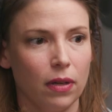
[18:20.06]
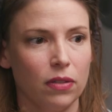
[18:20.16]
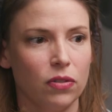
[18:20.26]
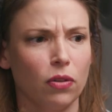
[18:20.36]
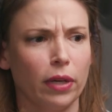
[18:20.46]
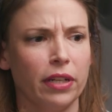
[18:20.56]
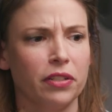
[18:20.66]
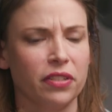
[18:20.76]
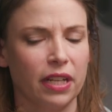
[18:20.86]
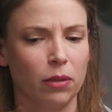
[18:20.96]
So I
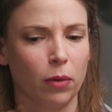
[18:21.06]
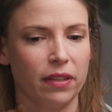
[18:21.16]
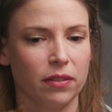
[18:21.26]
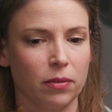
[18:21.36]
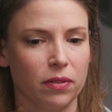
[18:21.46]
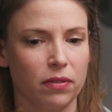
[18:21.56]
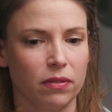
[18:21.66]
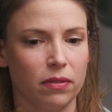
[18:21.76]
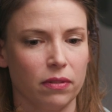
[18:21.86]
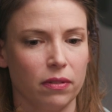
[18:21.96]
understand why this
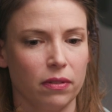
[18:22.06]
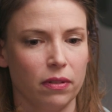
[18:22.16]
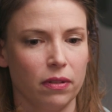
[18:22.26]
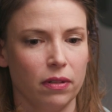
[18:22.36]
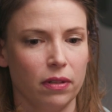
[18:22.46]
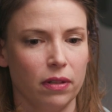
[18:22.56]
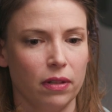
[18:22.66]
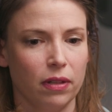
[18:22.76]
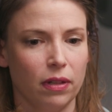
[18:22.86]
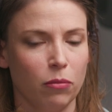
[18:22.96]
was
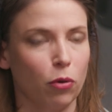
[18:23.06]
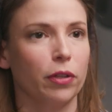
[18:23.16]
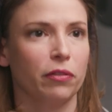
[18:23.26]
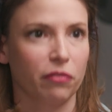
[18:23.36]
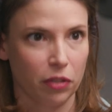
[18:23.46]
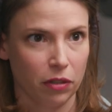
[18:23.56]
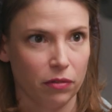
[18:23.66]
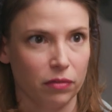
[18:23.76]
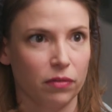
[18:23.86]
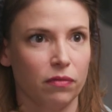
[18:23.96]
important for
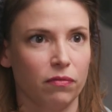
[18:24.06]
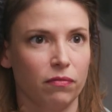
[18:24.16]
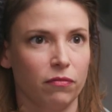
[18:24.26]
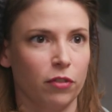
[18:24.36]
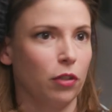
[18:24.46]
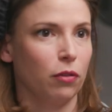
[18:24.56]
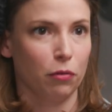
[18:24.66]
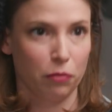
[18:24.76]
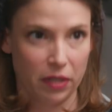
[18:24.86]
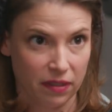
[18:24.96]
you, for your
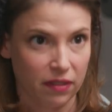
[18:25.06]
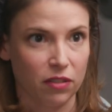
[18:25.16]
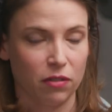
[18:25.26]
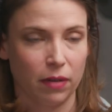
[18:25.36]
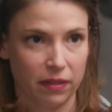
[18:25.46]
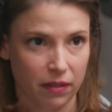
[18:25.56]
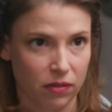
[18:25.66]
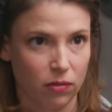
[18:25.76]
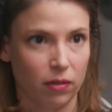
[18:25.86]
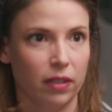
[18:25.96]
own reasons, to write this
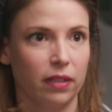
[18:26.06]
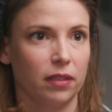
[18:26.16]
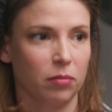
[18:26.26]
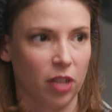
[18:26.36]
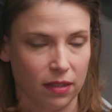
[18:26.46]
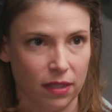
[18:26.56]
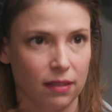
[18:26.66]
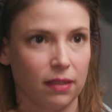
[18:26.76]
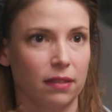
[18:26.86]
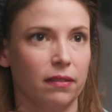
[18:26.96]
story and to
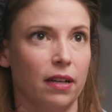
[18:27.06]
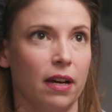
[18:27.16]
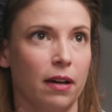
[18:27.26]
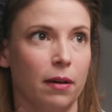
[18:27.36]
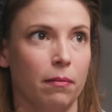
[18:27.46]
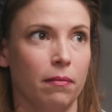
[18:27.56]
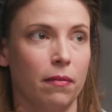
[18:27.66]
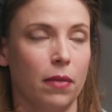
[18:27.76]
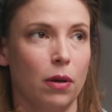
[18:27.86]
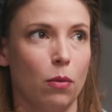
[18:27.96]
process it.
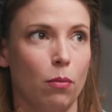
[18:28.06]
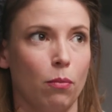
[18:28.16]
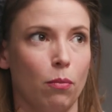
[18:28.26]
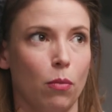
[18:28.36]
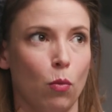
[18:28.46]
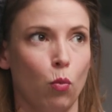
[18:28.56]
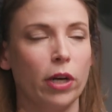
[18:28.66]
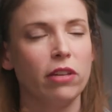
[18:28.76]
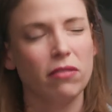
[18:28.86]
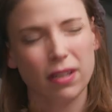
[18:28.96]
What
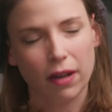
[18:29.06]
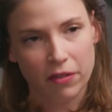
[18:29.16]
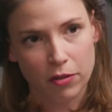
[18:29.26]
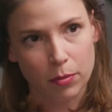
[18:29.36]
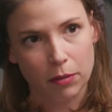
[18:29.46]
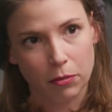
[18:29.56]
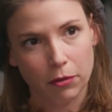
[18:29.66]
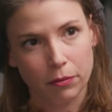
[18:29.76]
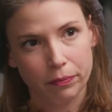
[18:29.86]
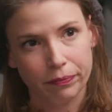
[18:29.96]
do you think other
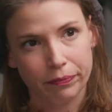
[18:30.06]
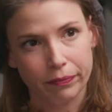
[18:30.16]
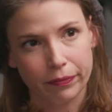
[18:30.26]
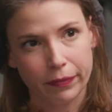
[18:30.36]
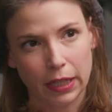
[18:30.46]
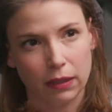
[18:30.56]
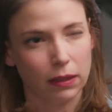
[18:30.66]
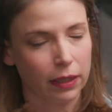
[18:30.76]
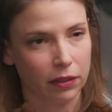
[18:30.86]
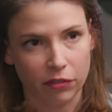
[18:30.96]
people can
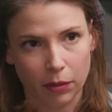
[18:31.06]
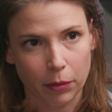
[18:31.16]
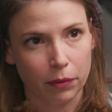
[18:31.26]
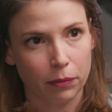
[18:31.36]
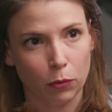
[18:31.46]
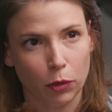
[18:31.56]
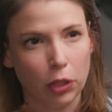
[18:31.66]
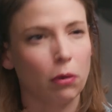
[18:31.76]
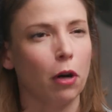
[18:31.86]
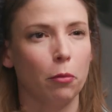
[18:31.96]
glean from it? What are
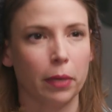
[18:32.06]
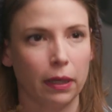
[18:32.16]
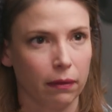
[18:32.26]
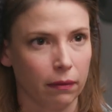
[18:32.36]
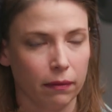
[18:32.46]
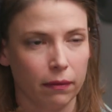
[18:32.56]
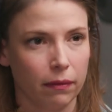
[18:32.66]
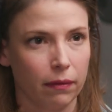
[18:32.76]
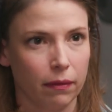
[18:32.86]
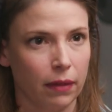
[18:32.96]
you hoping
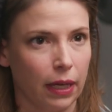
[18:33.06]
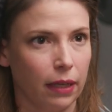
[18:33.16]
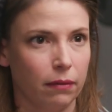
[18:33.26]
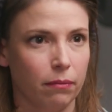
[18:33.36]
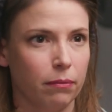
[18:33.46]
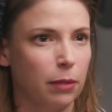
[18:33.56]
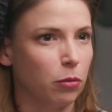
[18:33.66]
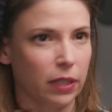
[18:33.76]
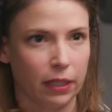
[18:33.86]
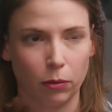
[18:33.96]
that people
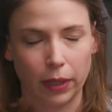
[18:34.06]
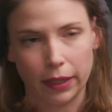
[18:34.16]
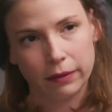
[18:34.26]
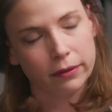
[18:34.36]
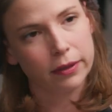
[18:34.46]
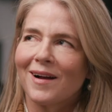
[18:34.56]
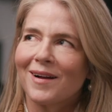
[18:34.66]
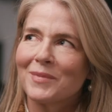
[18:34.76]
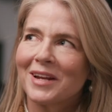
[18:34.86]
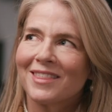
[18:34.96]
take away?
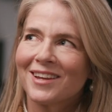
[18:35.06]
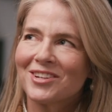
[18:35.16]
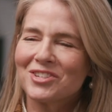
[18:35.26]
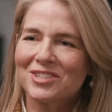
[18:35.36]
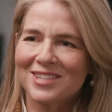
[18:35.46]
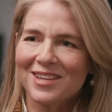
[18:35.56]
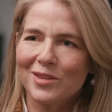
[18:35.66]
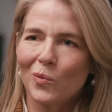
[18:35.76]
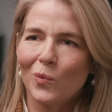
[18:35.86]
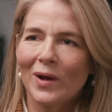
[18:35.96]
I mean, I think I should say
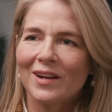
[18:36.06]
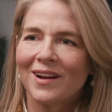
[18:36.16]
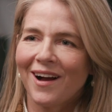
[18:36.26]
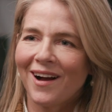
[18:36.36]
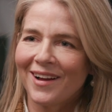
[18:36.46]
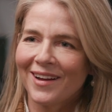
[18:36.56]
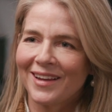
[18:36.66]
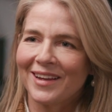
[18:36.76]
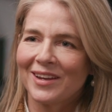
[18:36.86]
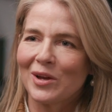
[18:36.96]
that when
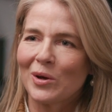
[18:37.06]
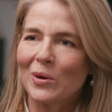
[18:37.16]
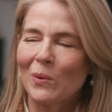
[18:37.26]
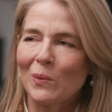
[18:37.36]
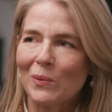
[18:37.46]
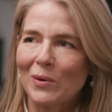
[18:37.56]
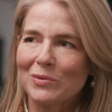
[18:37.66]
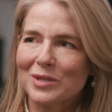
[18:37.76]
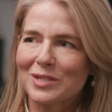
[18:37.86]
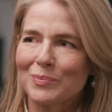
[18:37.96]
I
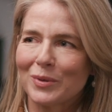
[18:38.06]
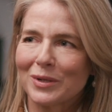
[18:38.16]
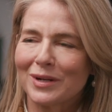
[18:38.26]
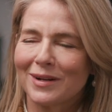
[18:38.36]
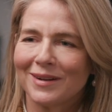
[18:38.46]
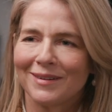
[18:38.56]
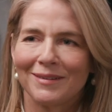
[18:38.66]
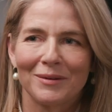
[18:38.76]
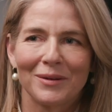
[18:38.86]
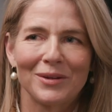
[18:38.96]
wrote this book,
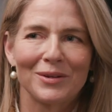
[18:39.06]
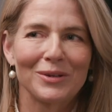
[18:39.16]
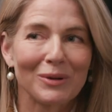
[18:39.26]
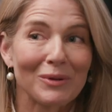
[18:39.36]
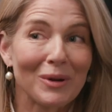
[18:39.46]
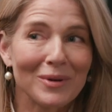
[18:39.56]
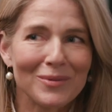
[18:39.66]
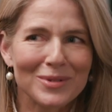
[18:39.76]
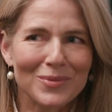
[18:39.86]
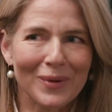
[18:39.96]
you know, no
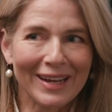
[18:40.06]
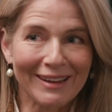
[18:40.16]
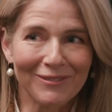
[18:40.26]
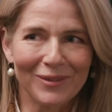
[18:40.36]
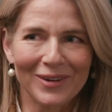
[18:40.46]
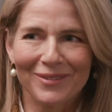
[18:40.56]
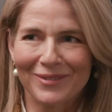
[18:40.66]
one was waiting for it,